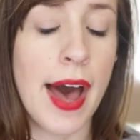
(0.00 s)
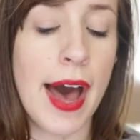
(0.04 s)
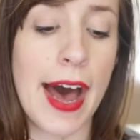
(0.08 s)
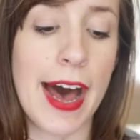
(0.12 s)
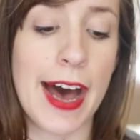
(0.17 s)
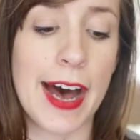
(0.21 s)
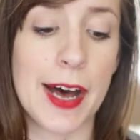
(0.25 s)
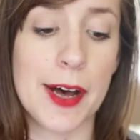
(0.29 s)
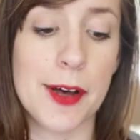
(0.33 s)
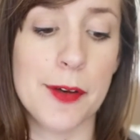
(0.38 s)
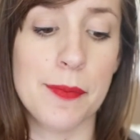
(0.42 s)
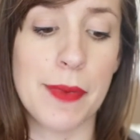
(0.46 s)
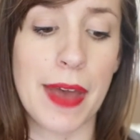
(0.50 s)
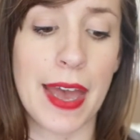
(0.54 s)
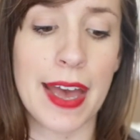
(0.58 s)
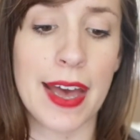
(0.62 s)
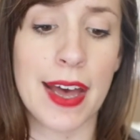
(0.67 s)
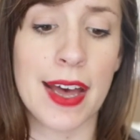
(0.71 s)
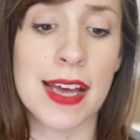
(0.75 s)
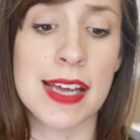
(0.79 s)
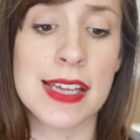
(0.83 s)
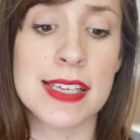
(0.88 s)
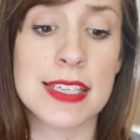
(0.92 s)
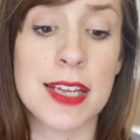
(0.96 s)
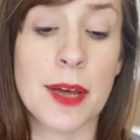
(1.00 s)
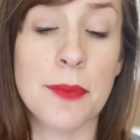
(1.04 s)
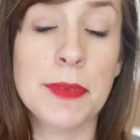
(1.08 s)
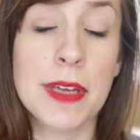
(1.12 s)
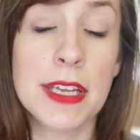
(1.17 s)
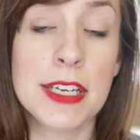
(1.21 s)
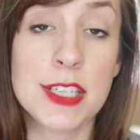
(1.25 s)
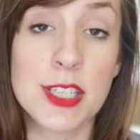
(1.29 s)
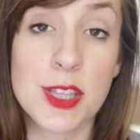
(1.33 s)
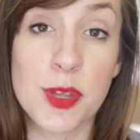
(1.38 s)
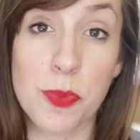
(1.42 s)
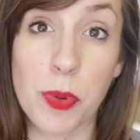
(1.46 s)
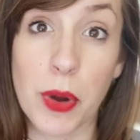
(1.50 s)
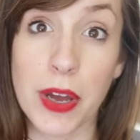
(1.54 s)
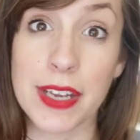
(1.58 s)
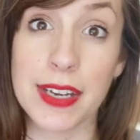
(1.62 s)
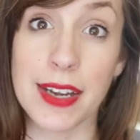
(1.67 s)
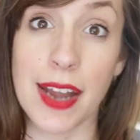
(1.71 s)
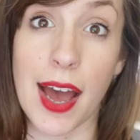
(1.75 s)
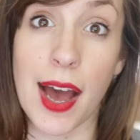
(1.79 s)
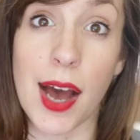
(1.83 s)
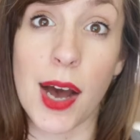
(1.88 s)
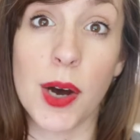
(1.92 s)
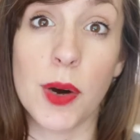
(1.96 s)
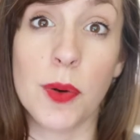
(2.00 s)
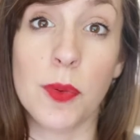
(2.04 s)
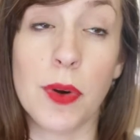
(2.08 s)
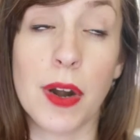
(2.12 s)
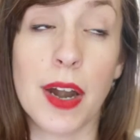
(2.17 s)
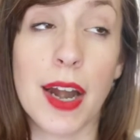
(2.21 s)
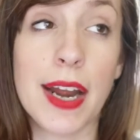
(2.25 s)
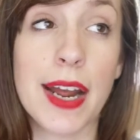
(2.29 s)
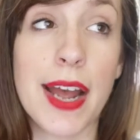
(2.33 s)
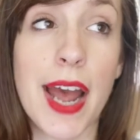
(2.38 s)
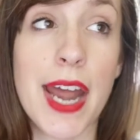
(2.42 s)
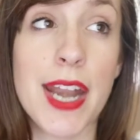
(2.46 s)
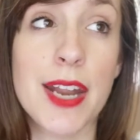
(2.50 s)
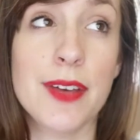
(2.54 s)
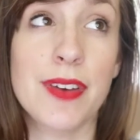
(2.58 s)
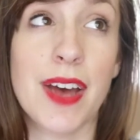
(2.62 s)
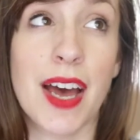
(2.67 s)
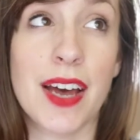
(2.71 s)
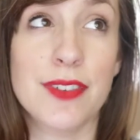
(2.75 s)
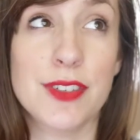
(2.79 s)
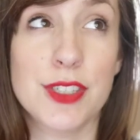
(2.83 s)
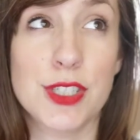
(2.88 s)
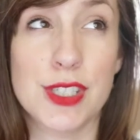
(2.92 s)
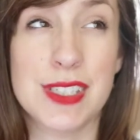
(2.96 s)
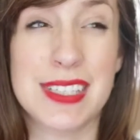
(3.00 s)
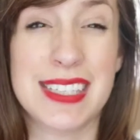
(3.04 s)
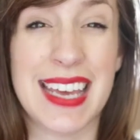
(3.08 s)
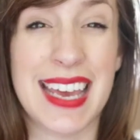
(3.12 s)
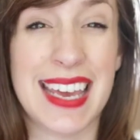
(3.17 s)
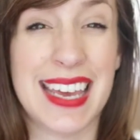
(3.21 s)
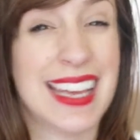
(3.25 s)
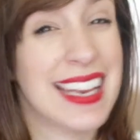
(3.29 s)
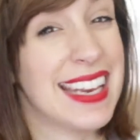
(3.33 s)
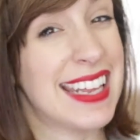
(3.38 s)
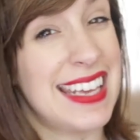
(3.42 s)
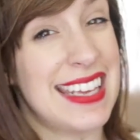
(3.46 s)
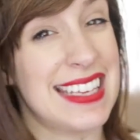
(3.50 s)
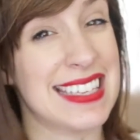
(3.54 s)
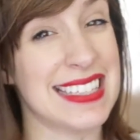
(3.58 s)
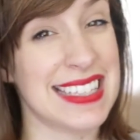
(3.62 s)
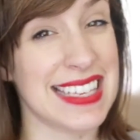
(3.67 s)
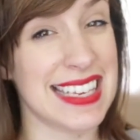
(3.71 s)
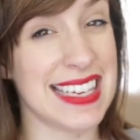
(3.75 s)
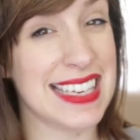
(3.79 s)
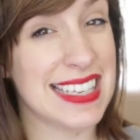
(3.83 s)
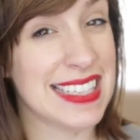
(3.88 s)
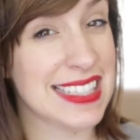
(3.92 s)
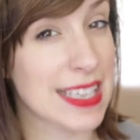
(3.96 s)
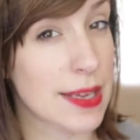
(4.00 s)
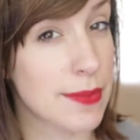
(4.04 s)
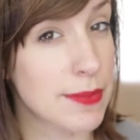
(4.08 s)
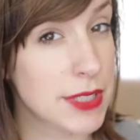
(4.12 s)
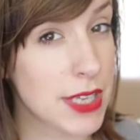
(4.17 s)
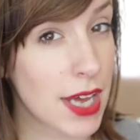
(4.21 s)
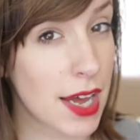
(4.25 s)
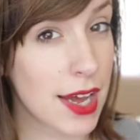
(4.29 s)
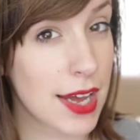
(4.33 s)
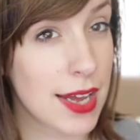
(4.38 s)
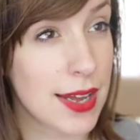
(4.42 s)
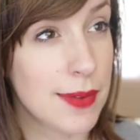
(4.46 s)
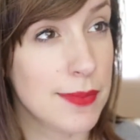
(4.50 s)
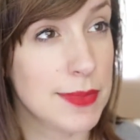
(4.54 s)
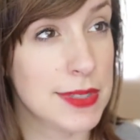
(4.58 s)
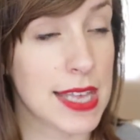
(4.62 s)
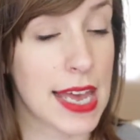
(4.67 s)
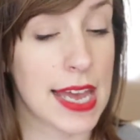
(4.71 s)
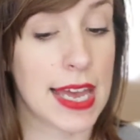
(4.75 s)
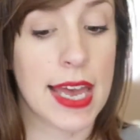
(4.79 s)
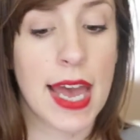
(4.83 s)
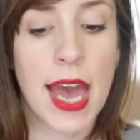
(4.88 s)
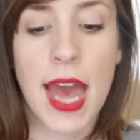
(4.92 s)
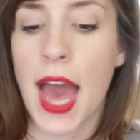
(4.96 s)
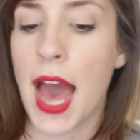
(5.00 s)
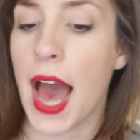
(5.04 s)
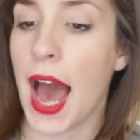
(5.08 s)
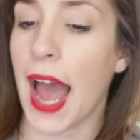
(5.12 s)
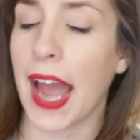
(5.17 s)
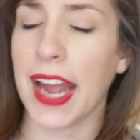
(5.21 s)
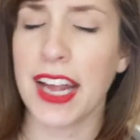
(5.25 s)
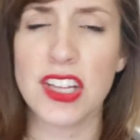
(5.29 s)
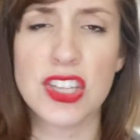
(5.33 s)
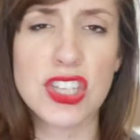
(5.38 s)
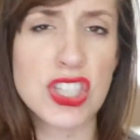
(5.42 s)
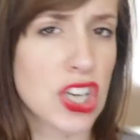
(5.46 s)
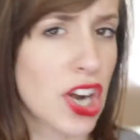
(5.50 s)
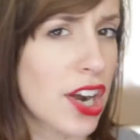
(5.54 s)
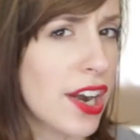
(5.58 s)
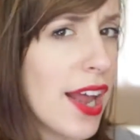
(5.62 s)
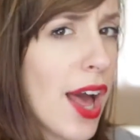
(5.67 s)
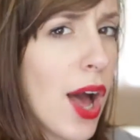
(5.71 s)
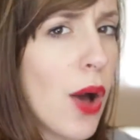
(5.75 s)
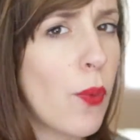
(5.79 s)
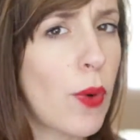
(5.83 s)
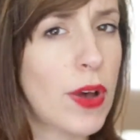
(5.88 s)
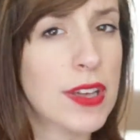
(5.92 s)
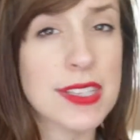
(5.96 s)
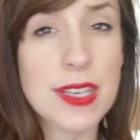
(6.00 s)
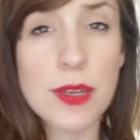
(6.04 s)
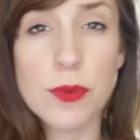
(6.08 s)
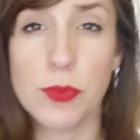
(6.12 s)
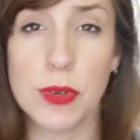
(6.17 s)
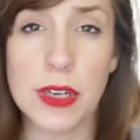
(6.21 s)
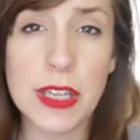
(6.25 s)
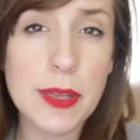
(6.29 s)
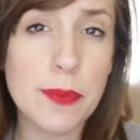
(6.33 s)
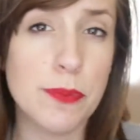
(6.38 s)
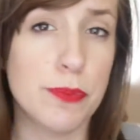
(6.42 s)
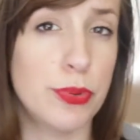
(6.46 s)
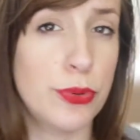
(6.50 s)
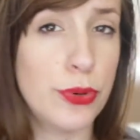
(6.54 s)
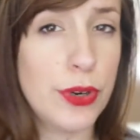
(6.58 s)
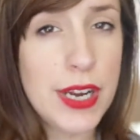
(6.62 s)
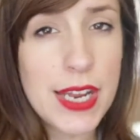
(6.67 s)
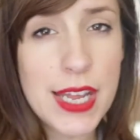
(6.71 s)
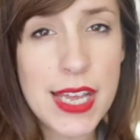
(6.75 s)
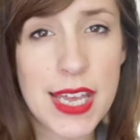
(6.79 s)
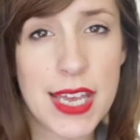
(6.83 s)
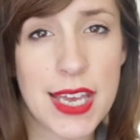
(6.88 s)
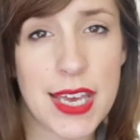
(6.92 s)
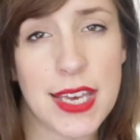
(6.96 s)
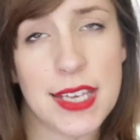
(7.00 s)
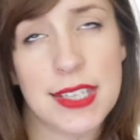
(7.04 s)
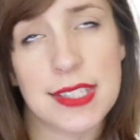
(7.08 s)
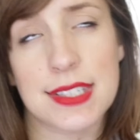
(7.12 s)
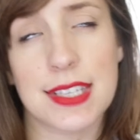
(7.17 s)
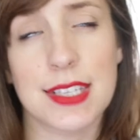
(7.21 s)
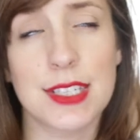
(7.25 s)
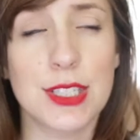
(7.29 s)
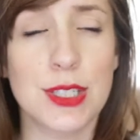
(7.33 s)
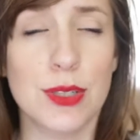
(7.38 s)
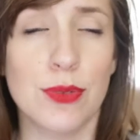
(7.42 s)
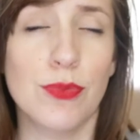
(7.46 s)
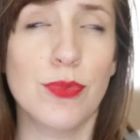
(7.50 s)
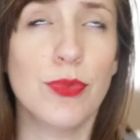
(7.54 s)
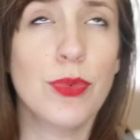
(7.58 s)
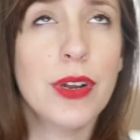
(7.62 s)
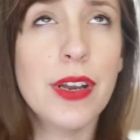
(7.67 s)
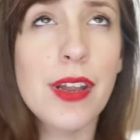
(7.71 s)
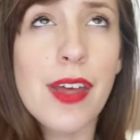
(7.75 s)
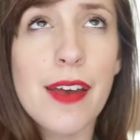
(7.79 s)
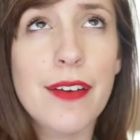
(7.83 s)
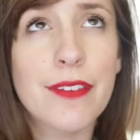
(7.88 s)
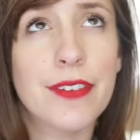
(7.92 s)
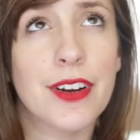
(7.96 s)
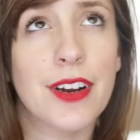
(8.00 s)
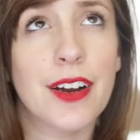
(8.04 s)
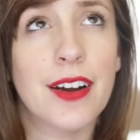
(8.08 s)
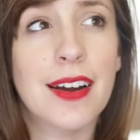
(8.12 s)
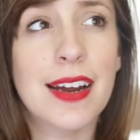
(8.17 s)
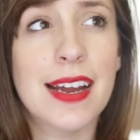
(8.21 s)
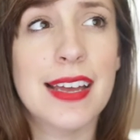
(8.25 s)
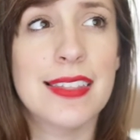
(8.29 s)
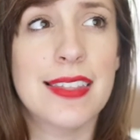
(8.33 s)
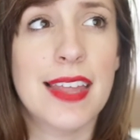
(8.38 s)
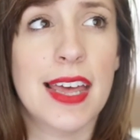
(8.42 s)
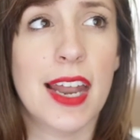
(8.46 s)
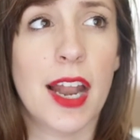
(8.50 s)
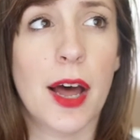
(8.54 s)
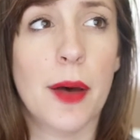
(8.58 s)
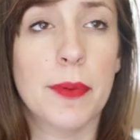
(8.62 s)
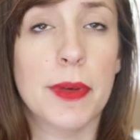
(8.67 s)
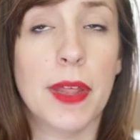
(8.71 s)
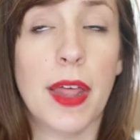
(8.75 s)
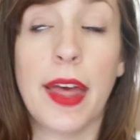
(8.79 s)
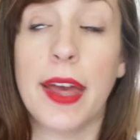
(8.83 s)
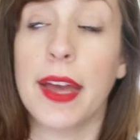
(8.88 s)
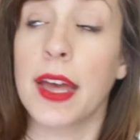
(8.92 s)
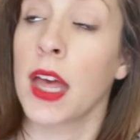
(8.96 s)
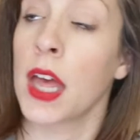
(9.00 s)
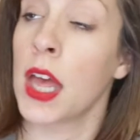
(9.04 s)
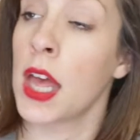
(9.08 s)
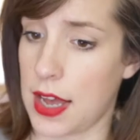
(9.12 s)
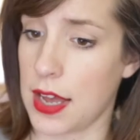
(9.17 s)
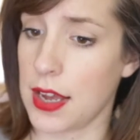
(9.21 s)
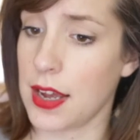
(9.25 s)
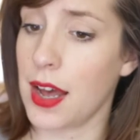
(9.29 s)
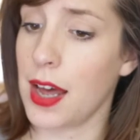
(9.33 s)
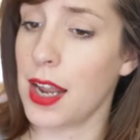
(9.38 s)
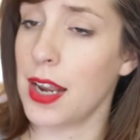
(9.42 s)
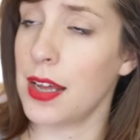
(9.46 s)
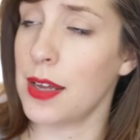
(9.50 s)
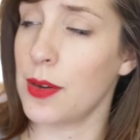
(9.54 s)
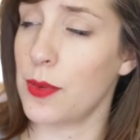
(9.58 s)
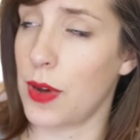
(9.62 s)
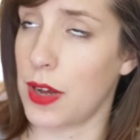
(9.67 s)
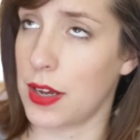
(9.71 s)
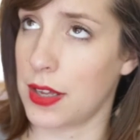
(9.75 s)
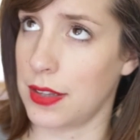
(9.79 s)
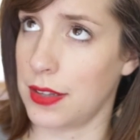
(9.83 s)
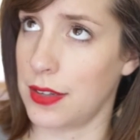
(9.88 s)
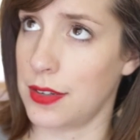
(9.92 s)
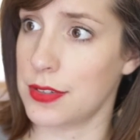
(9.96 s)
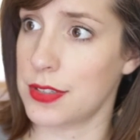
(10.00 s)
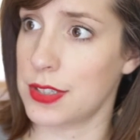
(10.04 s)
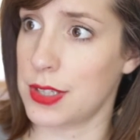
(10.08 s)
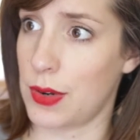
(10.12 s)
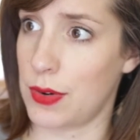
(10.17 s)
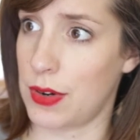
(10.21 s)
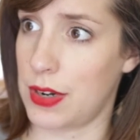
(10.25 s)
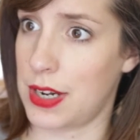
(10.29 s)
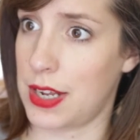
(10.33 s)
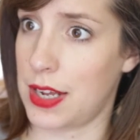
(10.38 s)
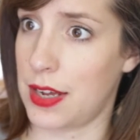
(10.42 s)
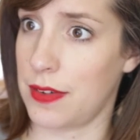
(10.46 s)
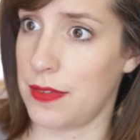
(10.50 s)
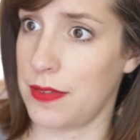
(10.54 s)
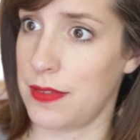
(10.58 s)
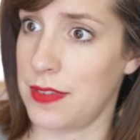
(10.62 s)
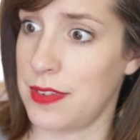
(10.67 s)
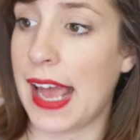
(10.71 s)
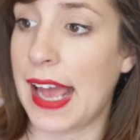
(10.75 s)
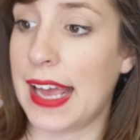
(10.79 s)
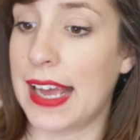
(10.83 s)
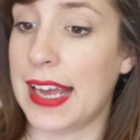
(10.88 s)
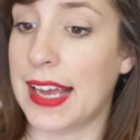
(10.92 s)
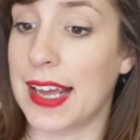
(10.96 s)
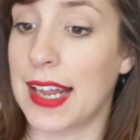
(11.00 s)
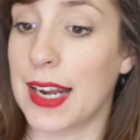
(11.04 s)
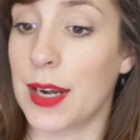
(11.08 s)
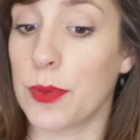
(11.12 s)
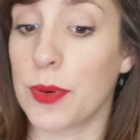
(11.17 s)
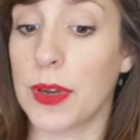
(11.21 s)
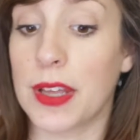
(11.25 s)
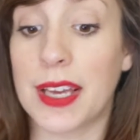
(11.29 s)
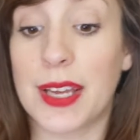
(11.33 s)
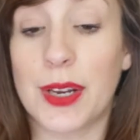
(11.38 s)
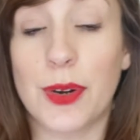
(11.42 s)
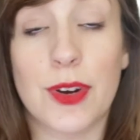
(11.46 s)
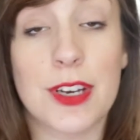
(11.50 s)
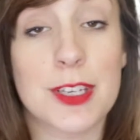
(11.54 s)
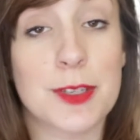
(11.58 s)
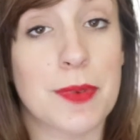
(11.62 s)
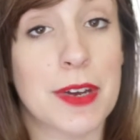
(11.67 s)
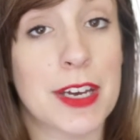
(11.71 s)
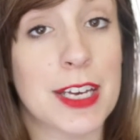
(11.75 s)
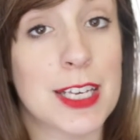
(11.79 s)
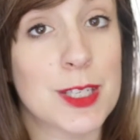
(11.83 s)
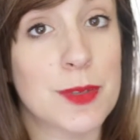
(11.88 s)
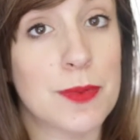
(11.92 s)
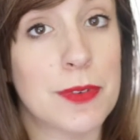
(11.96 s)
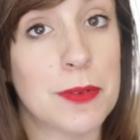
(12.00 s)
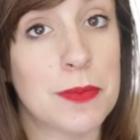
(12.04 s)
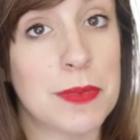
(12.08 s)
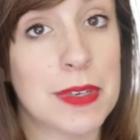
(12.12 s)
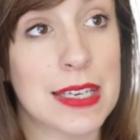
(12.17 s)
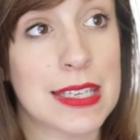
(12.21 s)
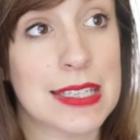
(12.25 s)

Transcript: And I'm getting to the point now where I kind of have to take it easy sometimes. Like I can start out walking really brisk and doing whatever. And then I'll be like, I gotta walk a little slower now. And it really annoys my husband